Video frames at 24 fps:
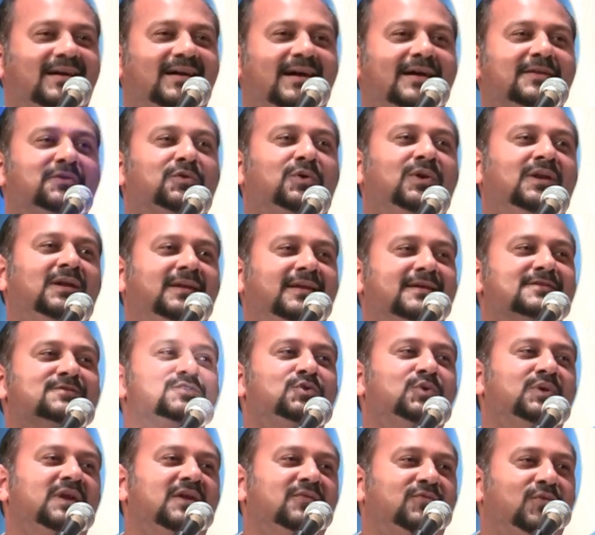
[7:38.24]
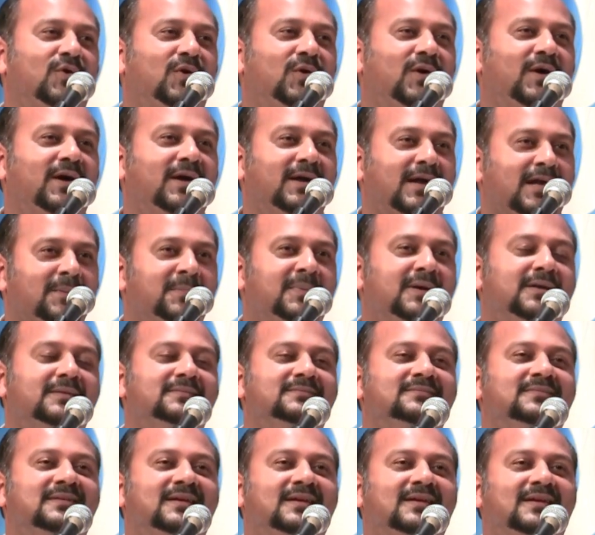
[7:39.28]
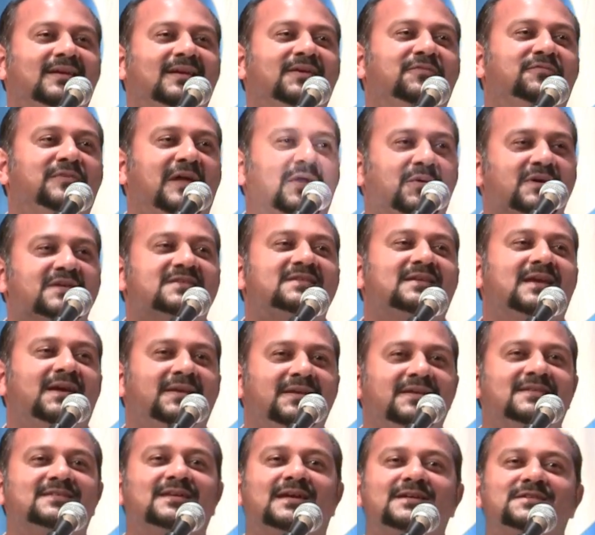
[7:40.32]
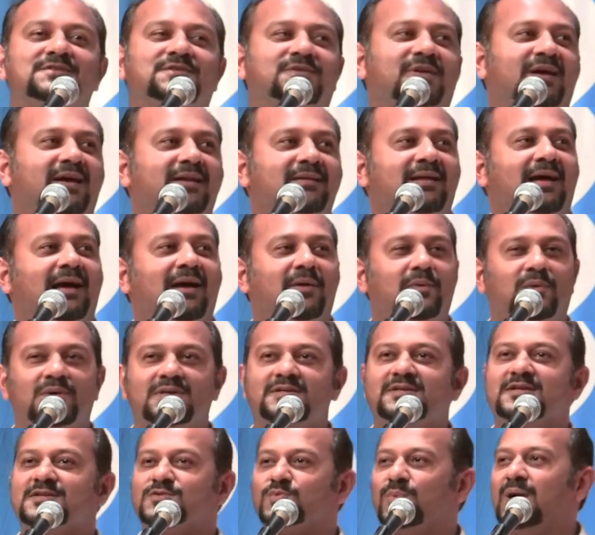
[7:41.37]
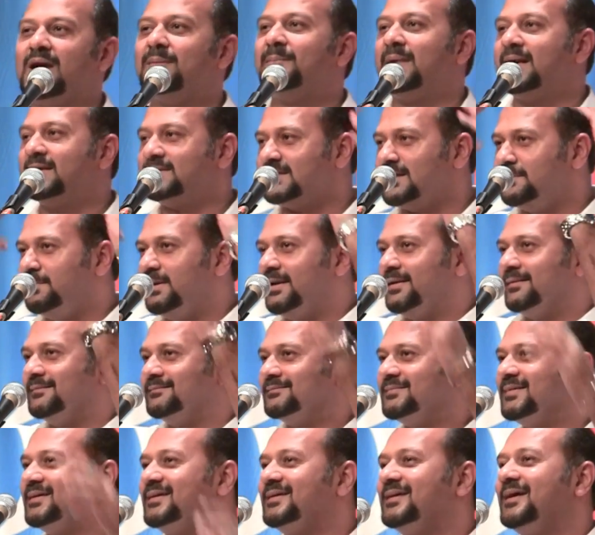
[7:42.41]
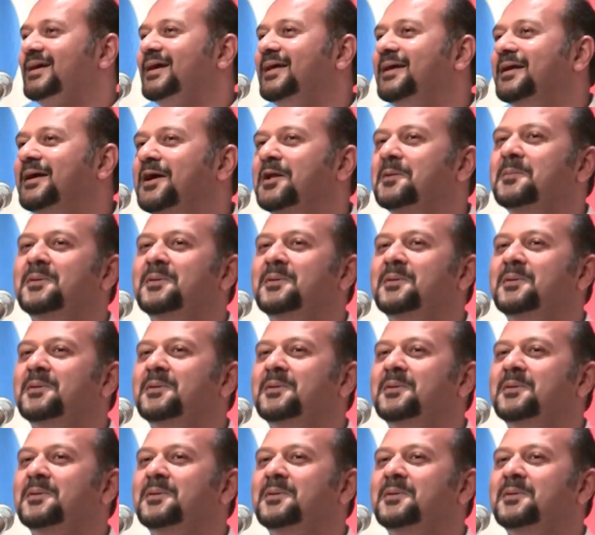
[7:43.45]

I told her there's no need for a helmet. If there was any such threat, I will just wear my turban and